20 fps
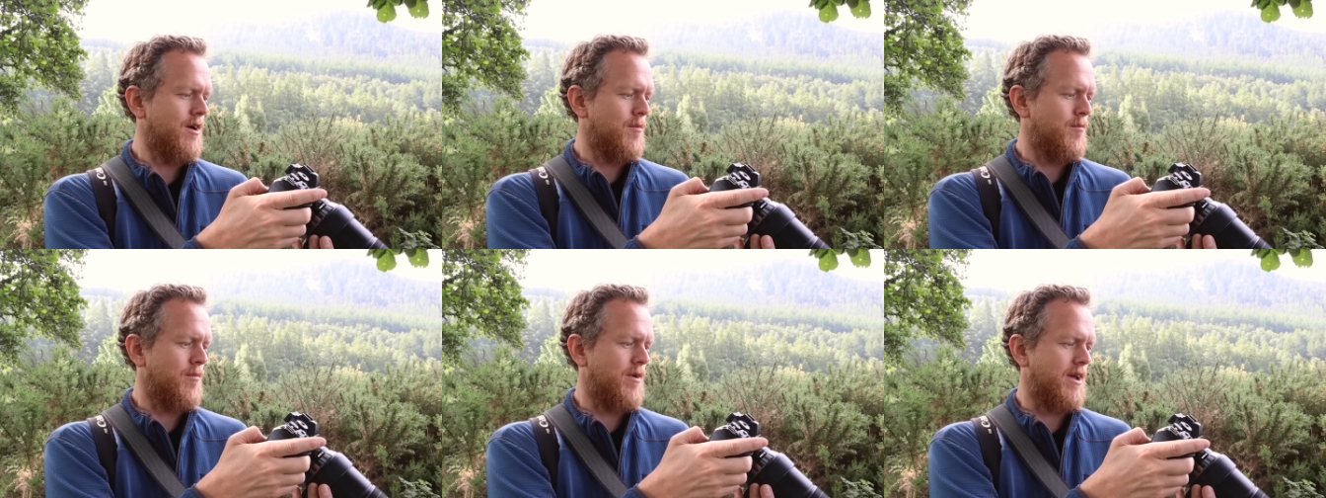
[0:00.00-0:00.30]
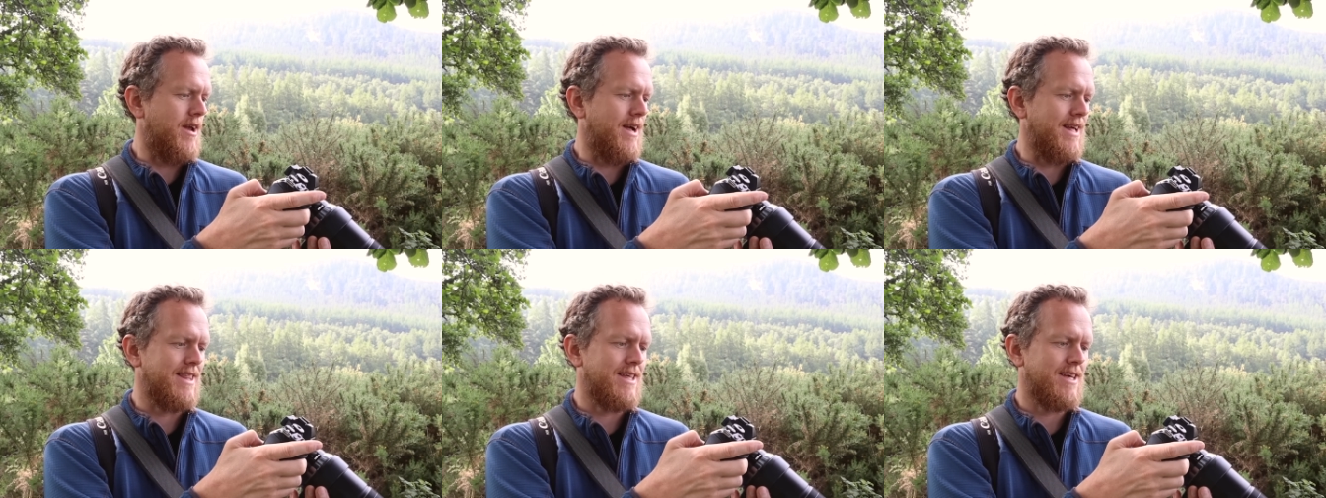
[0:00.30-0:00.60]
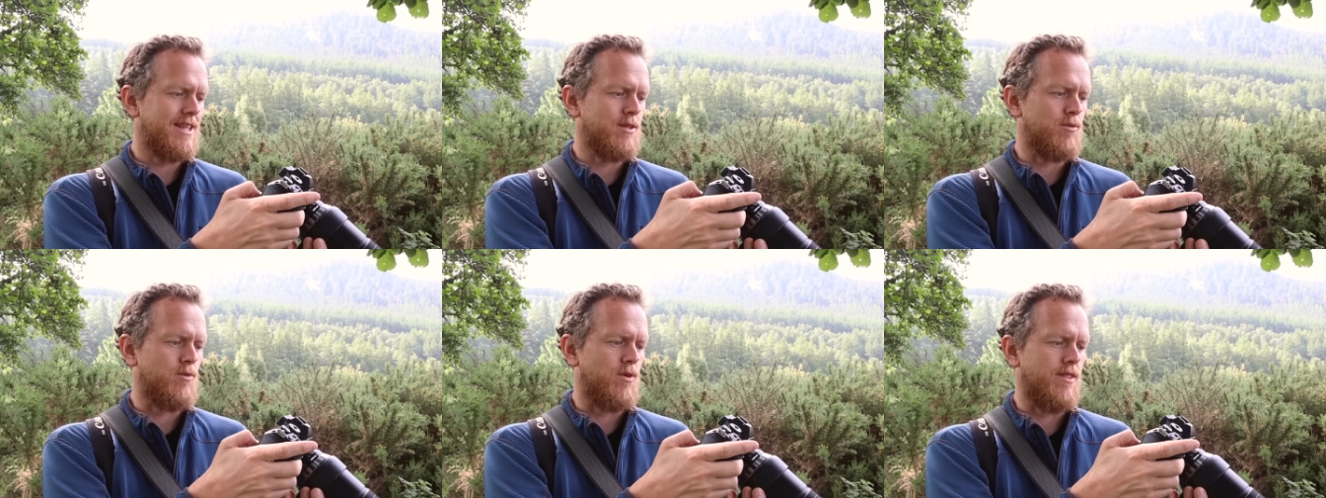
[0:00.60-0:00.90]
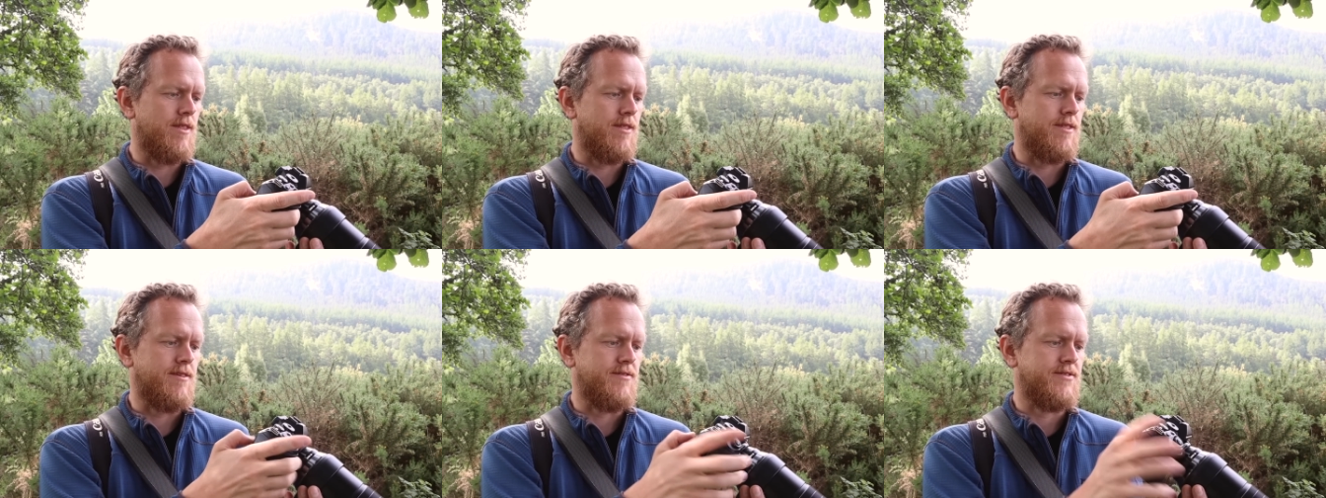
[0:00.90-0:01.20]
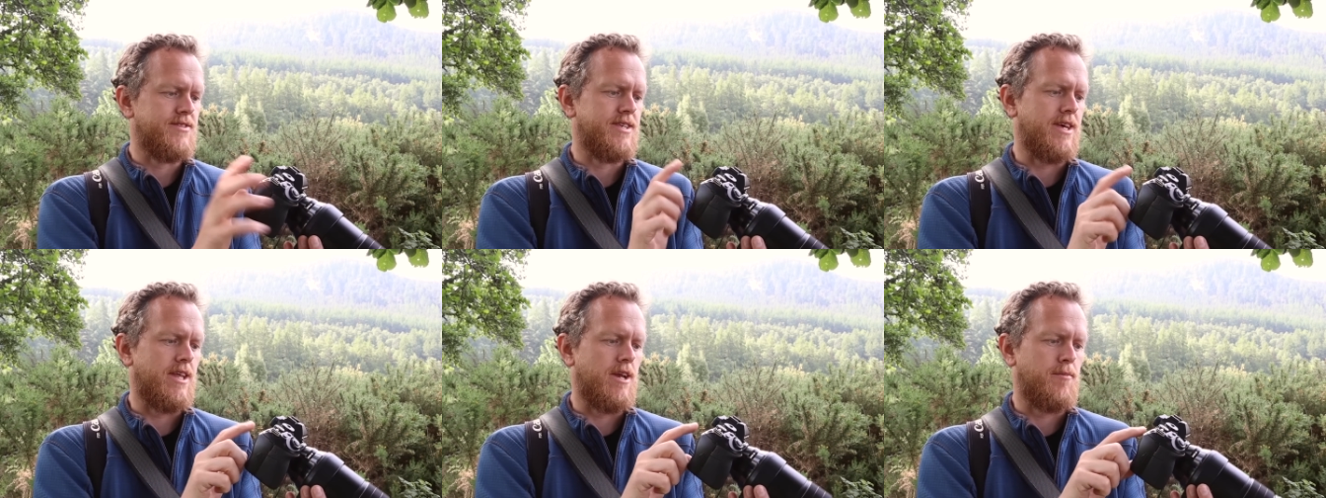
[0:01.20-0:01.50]
But I think the one that they've
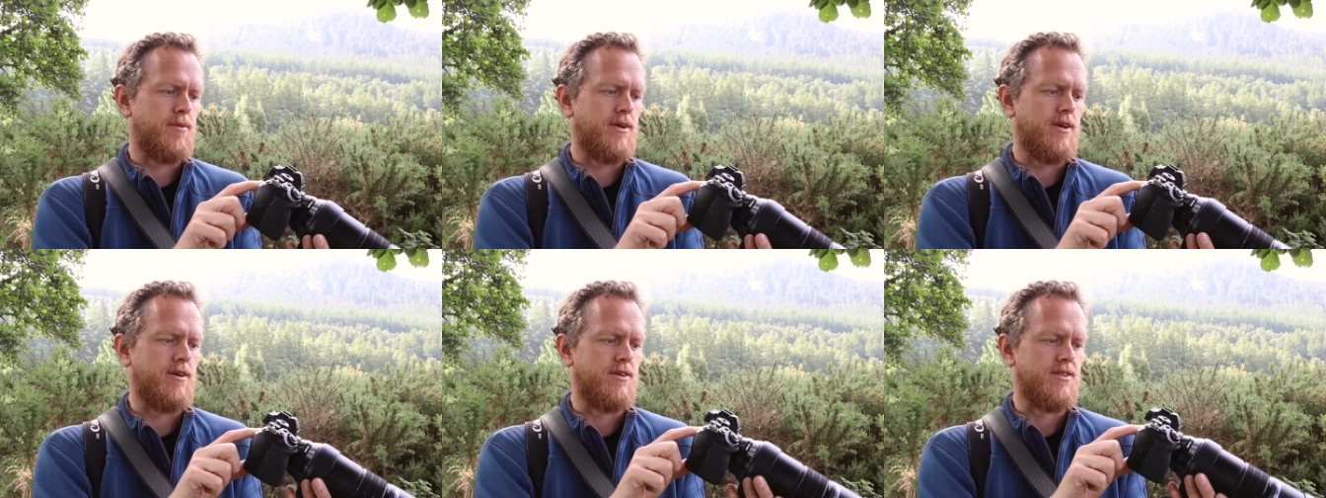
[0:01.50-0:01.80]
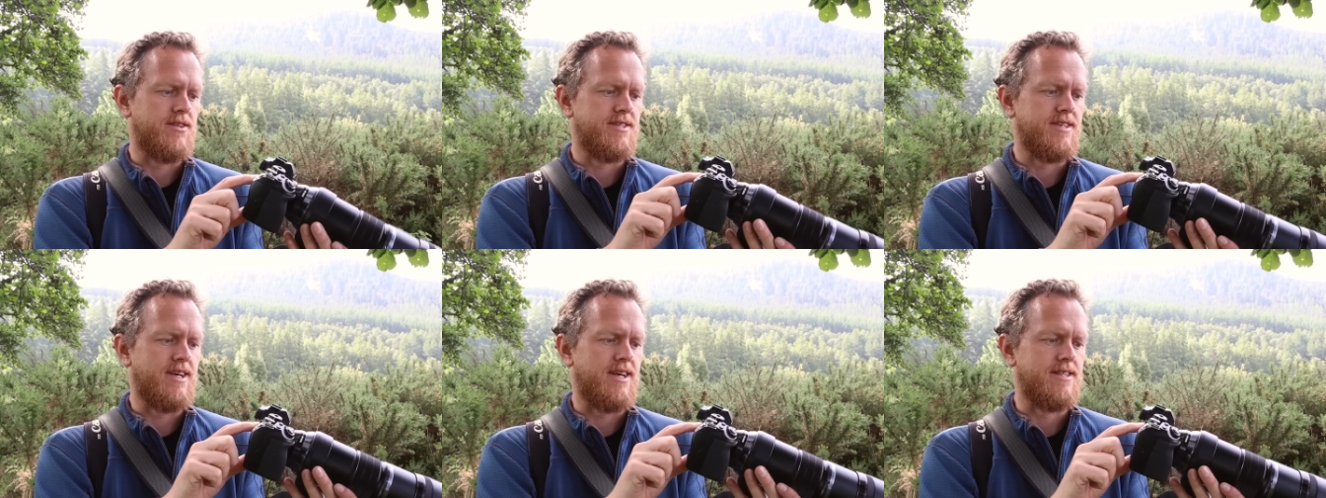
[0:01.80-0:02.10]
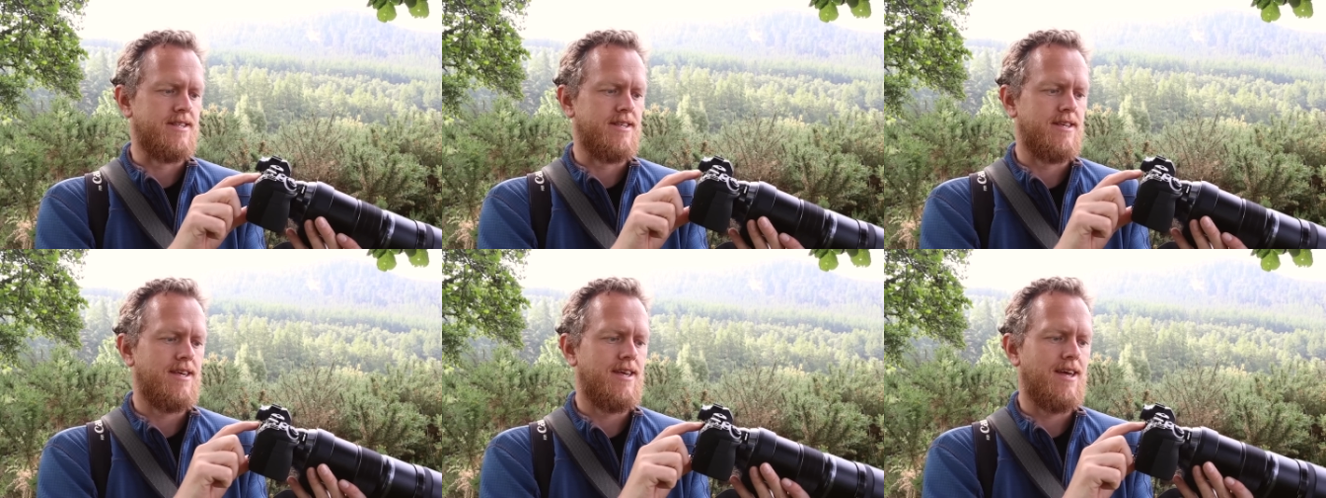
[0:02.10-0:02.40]
set up here that says